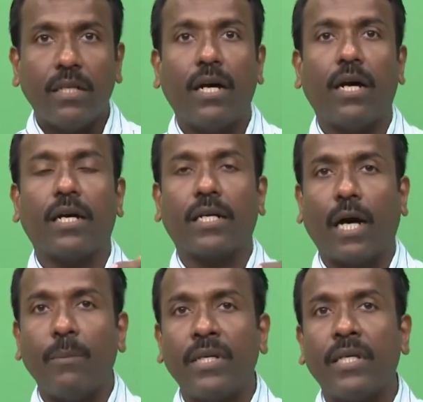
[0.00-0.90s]
uh,
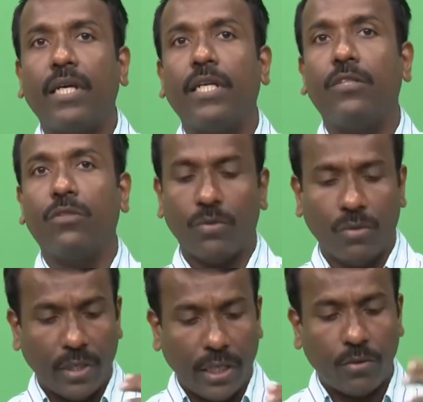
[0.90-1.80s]
coming into,
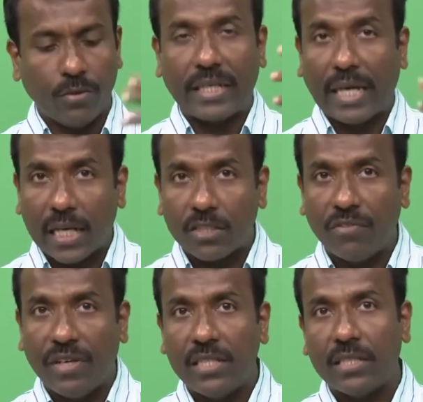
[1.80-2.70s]
into a gas
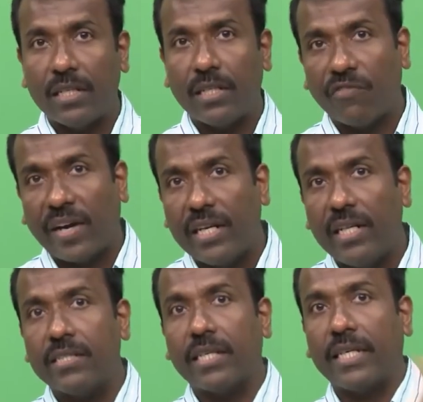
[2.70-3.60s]
phase and then finally,
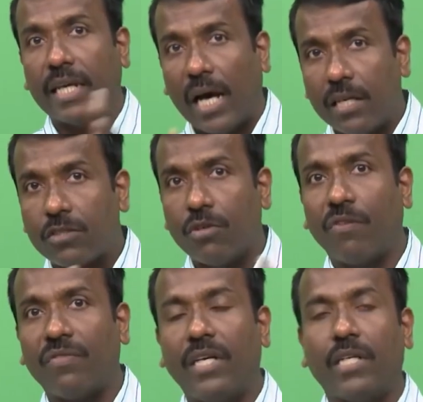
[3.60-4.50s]
the gas
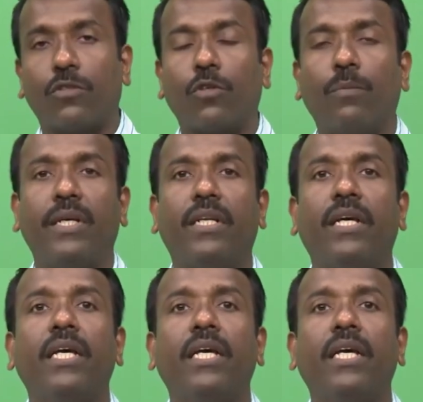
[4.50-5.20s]
of the adsorbate